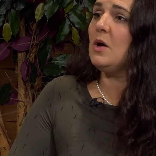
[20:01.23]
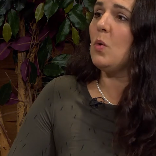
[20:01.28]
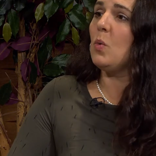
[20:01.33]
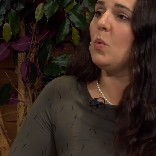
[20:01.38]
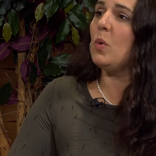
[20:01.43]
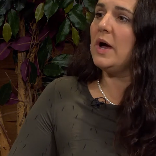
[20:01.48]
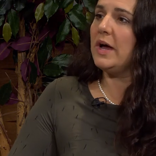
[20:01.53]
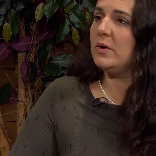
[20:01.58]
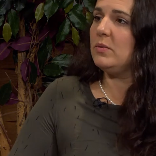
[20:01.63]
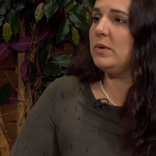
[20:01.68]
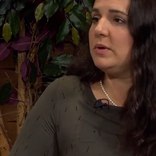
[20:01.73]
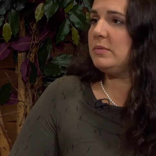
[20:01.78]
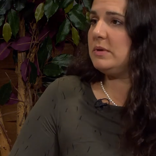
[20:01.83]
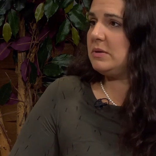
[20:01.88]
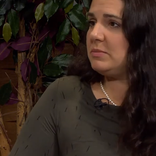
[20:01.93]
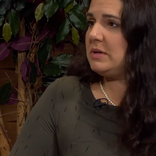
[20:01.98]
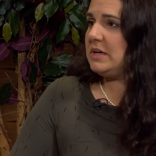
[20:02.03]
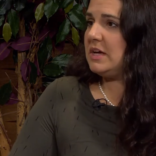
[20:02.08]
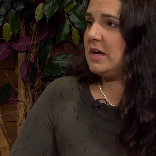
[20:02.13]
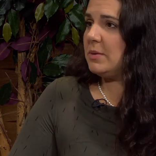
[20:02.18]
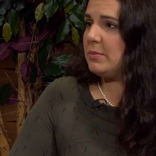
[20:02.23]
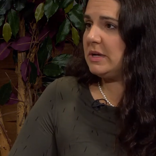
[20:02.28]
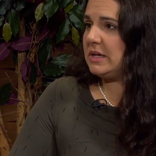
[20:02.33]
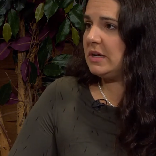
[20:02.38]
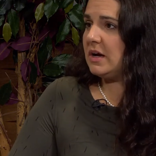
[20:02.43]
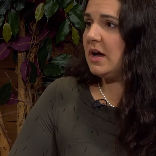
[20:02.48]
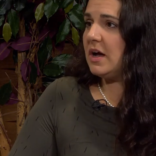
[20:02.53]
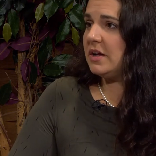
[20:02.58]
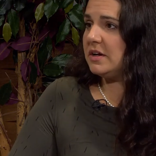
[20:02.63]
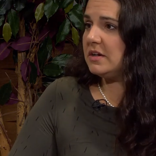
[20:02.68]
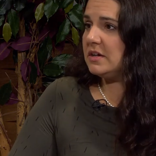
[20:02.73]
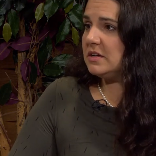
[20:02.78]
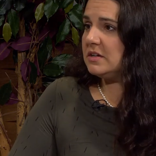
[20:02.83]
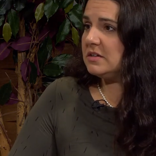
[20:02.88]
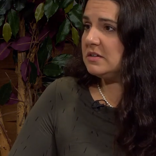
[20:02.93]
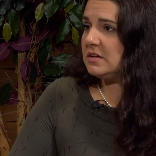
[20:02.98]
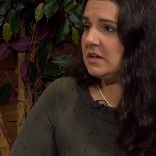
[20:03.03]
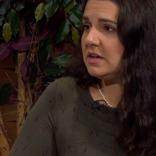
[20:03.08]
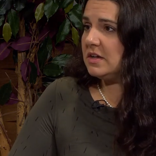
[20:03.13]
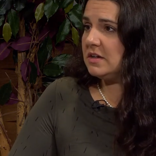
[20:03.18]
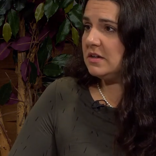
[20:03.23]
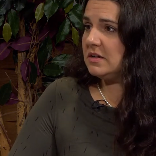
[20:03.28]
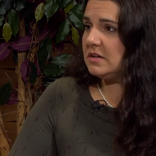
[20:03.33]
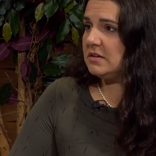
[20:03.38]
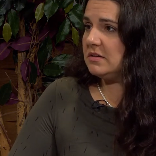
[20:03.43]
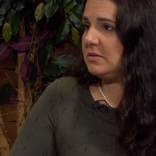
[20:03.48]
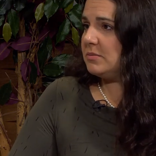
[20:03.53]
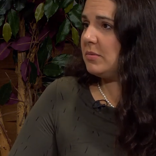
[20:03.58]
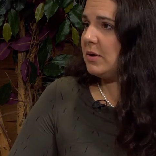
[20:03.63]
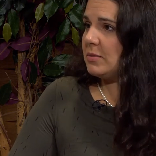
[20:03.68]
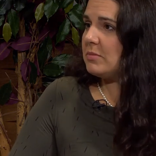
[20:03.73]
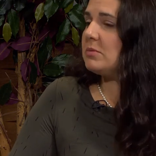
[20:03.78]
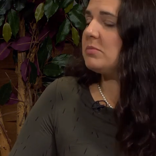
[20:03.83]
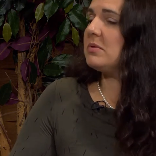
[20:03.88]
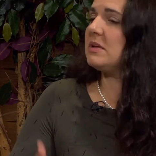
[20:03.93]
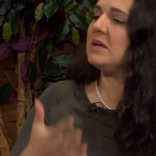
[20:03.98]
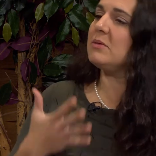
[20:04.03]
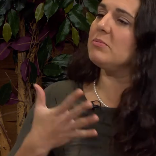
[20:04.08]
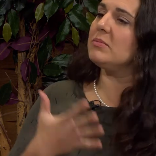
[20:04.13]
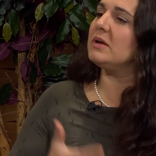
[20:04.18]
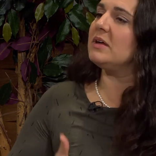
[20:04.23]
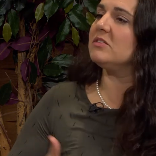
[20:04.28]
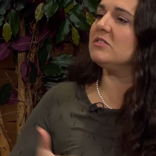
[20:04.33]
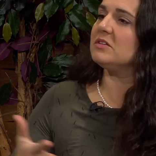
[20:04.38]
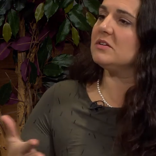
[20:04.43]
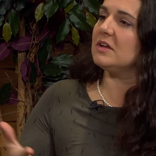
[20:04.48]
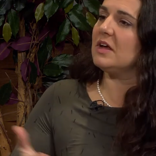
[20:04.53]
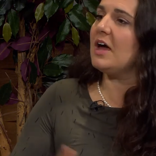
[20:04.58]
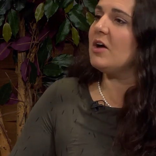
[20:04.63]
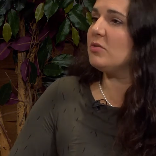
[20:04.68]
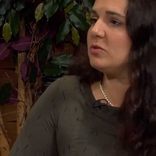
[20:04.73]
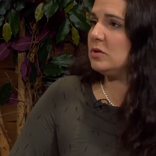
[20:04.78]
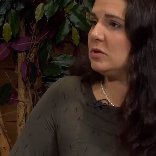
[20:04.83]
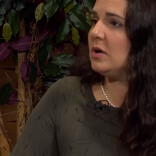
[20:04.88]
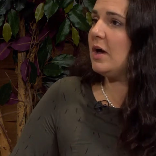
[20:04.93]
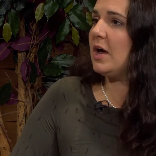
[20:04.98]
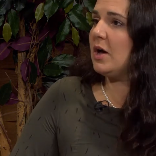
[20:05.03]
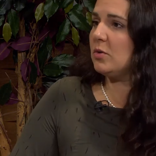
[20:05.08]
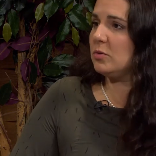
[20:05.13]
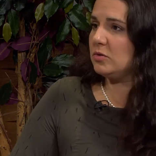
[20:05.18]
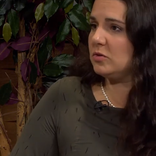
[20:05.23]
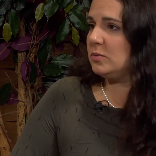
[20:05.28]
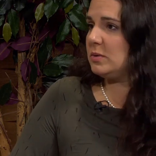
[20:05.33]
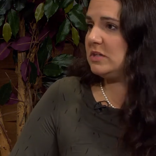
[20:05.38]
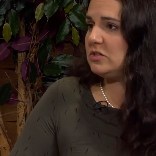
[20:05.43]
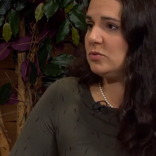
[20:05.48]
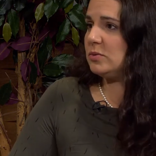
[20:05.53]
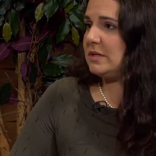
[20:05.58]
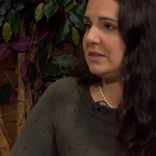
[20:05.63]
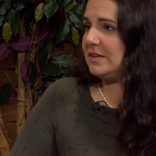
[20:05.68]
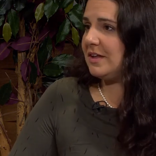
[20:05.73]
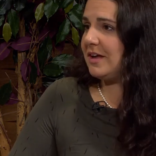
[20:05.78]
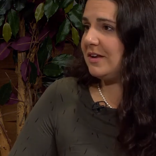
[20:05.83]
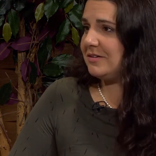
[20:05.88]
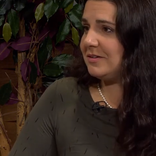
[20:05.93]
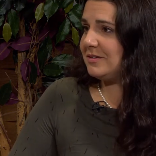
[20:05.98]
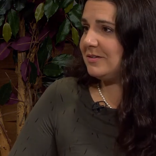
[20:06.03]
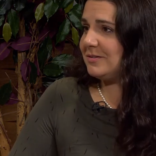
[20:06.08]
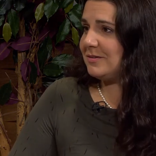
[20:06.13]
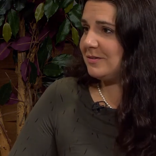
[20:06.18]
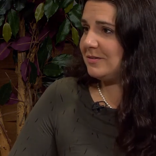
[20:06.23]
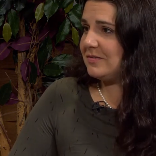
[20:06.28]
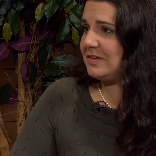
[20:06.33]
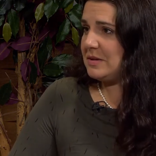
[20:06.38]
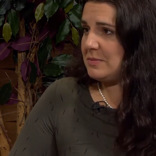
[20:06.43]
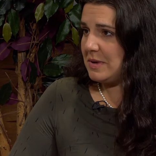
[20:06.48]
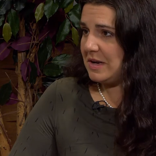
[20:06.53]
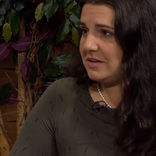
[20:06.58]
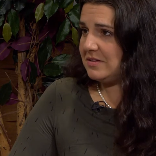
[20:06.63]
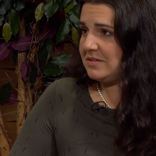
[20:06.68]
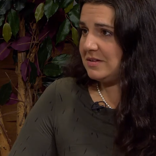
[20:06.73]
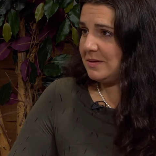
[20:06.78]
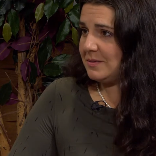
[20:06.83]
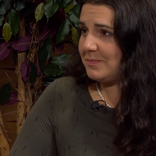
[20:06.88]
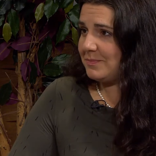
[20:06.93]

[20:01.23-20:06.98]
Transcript: why women become incontinent and probably best, how do we treat that sort of in medicine?